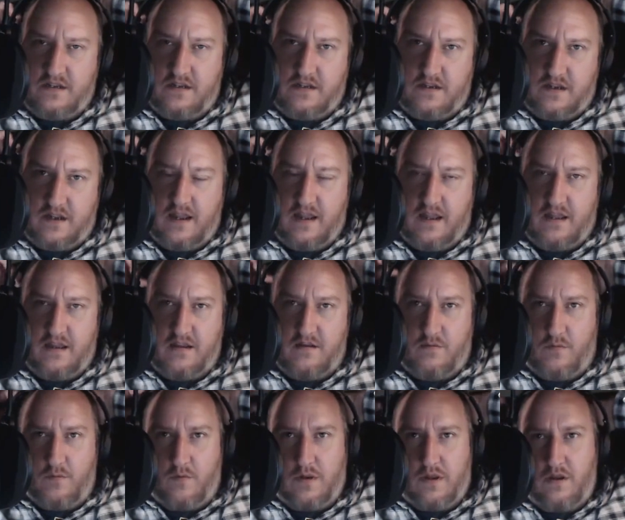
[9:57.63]
Yeah,
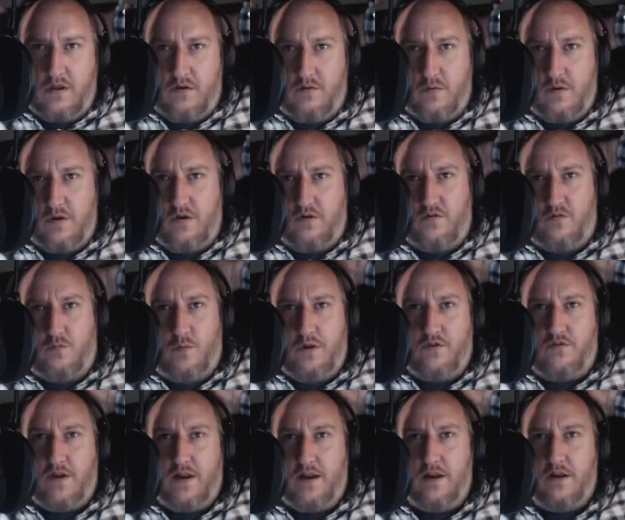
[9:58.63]
when you
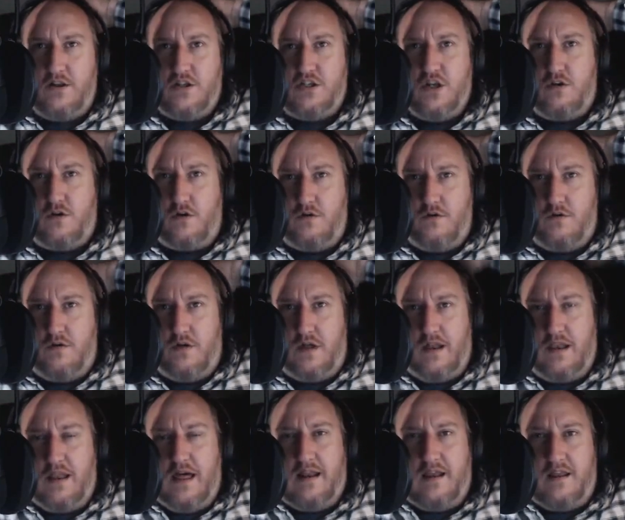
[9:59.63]
try to juggle a
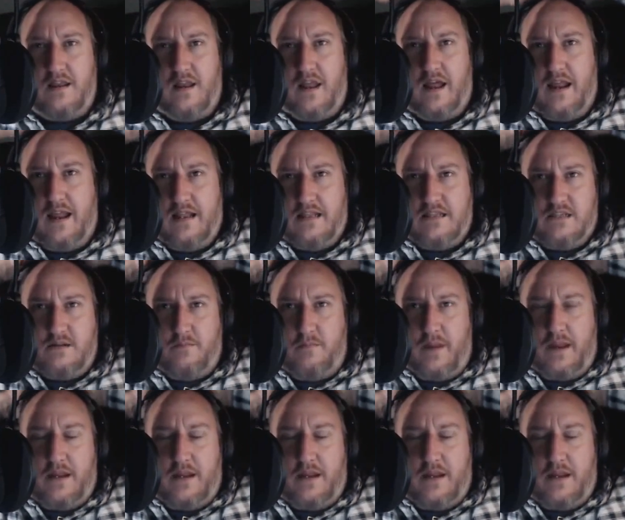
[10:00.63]
lot of clients and make